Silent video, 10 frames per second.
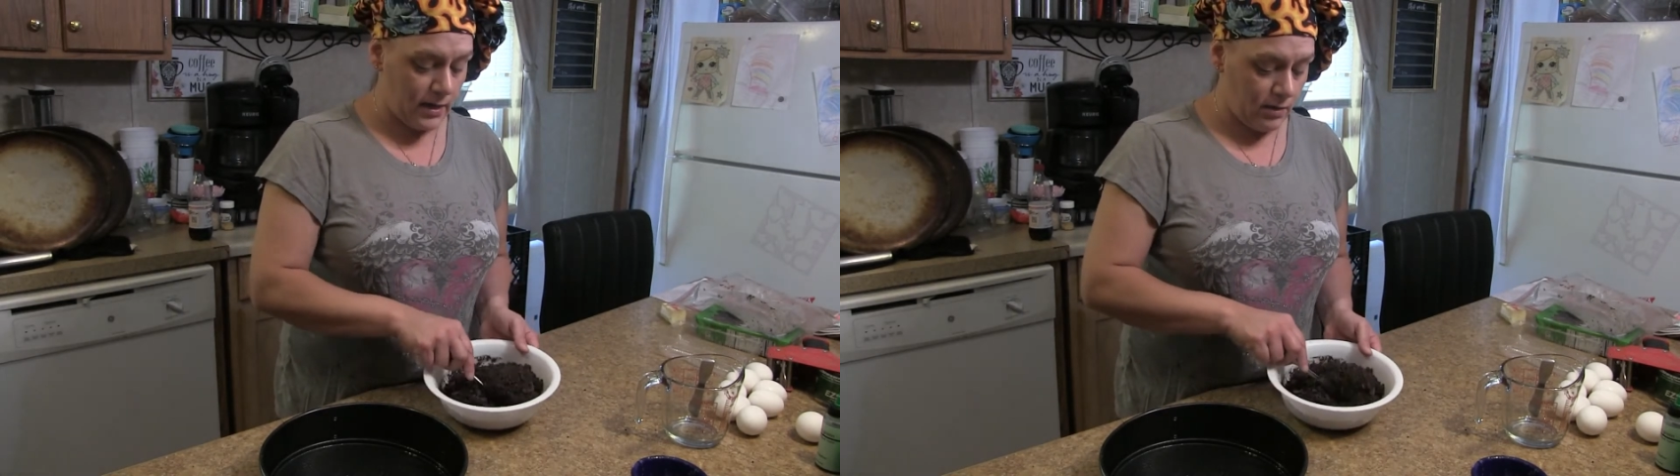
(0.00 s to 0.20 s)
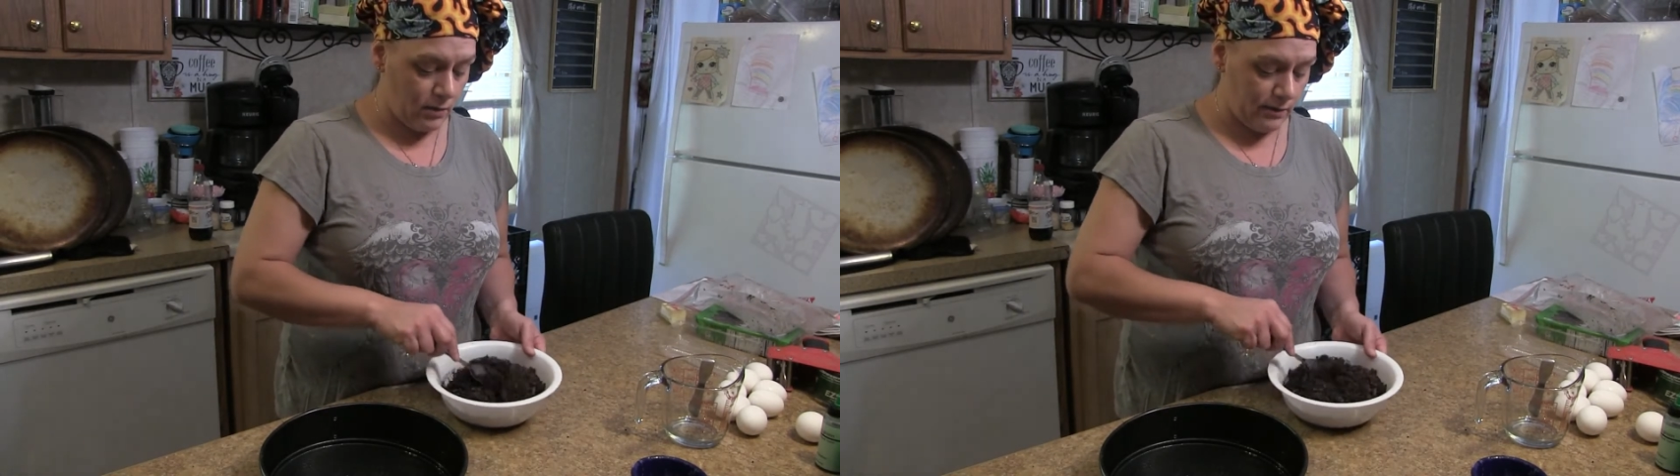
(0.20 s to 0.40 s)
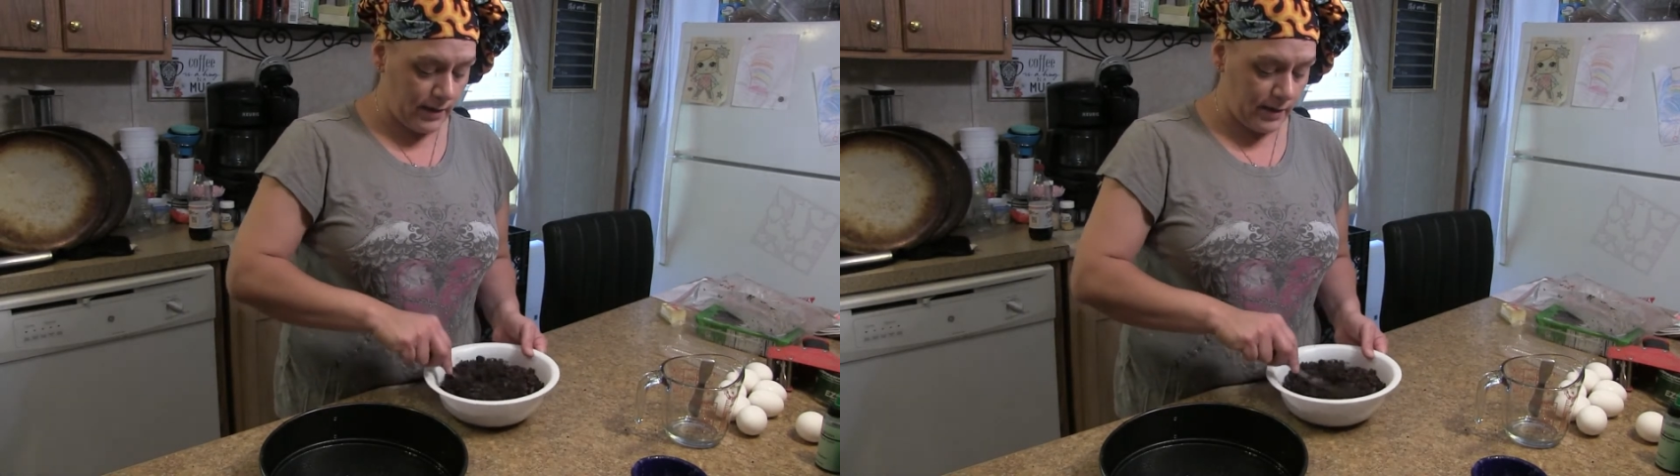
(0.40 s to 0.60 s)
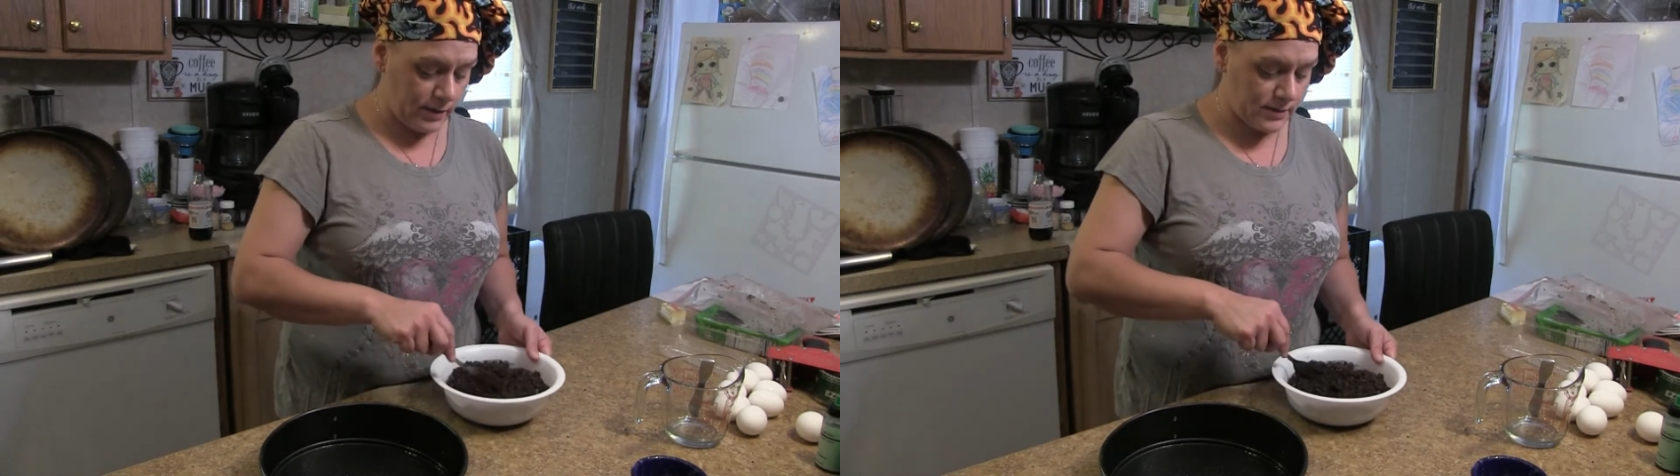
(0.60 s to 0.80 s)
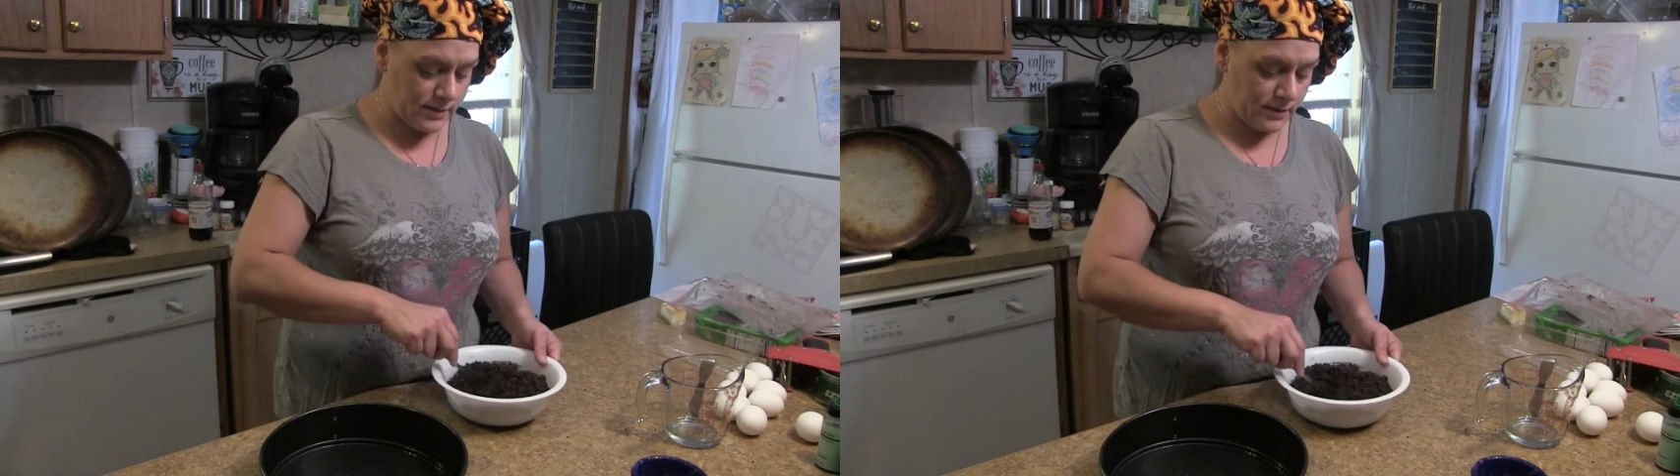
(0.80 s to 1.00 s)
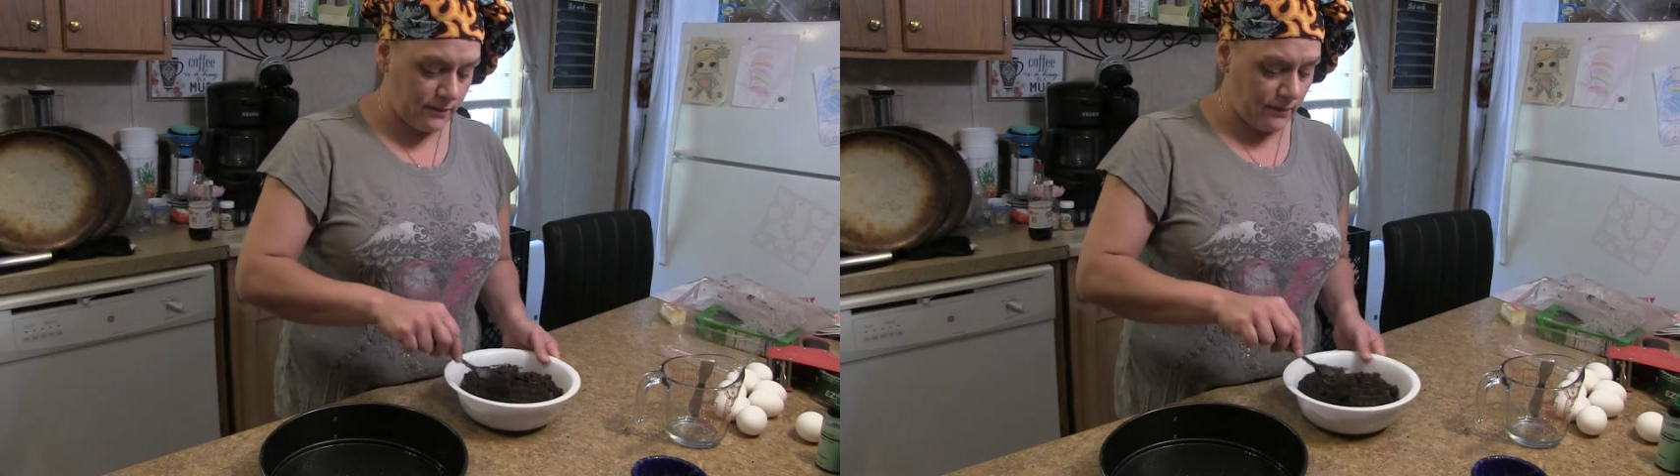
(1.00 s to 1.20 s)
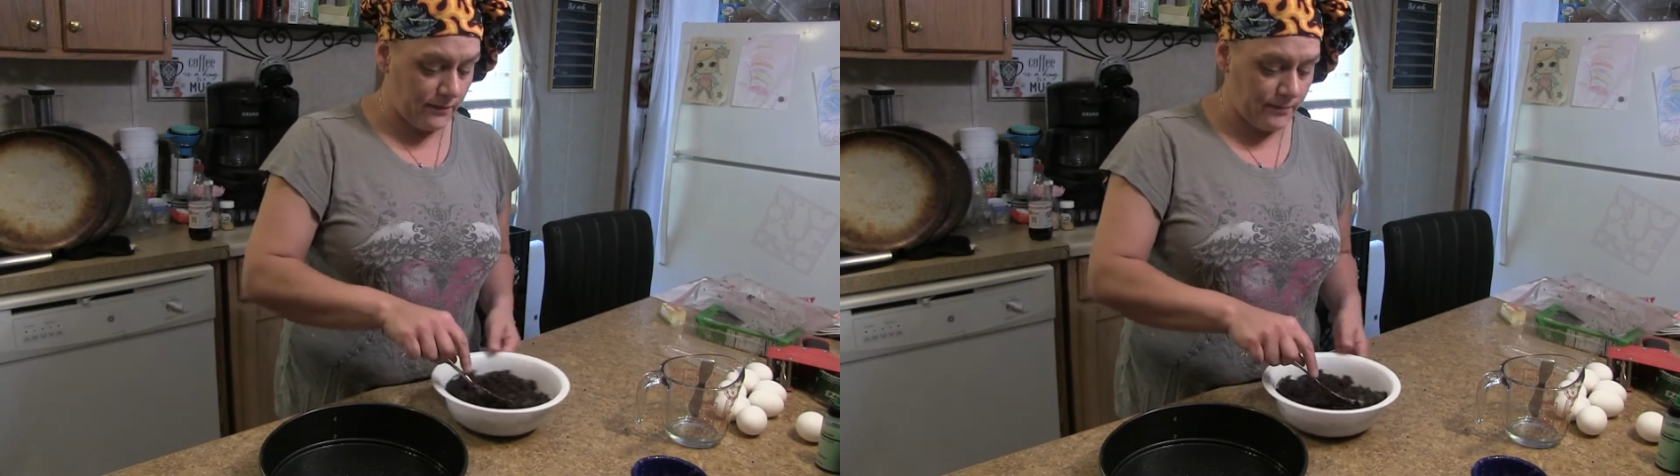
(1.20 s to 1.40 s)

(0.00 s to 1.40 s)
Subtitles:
and all that good stuff.